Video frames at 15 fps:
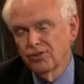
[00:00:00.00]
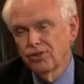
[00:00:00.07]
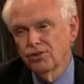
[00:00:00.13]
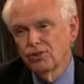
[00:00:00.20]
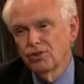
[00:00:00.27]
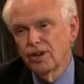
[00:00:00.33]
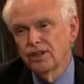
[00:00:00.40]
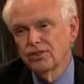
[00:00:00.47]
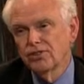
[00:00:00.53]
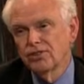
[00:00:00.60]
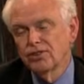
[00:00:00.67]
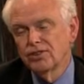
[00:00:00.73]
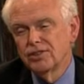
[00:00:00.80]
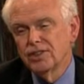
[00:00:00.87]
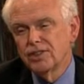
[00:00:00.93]
to try to
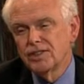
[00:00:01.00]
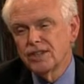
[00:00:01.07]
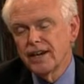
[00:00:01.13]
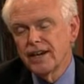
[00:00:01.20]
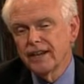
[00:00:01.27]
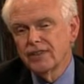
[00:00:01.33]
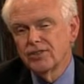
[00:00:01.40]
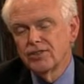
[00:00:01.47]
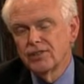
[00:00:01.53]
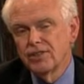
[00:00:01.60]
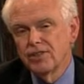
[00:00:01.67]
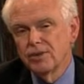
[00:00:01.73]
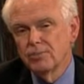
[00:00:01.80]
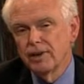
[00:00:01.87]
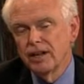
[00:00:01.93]
detect
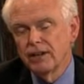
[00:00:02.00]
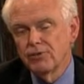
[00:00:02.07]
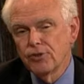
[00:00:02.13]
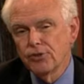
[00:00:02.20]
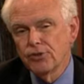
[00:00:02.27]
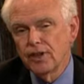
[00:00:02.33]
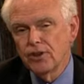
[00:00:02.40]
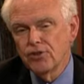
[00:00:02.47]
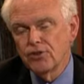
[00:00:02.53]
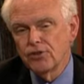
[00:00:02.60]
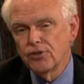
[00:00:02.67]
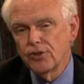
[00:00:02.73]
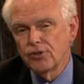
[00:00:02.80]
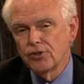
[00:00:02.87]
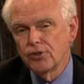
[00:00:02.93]
the manifestations
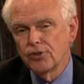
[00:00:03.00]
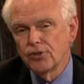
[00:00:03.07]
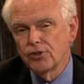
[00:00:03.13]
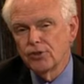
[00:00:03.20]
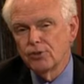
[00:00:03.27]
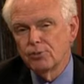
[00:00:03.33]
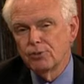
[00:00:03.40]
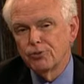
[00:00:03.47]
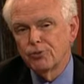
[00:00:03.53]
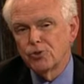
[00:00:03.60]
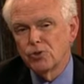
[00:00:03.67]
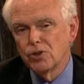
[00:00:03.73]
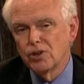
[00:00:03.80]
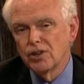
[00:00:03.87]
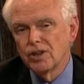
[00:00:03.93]
of this disease
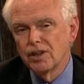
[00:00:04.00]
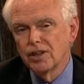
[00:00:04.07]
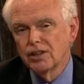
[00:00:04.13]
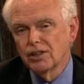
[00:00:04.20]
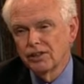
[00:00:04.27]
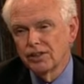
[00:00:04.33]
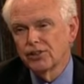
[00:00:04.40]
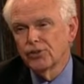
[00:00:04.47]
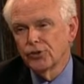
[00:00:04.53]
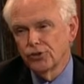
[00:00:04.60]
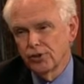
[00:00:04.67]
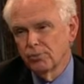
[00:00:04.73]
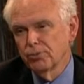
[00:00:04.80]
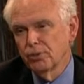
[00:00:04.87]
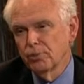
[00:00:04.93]
before clinical
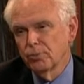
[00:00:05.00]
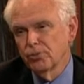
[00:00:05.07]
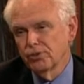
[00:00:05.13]
symptoms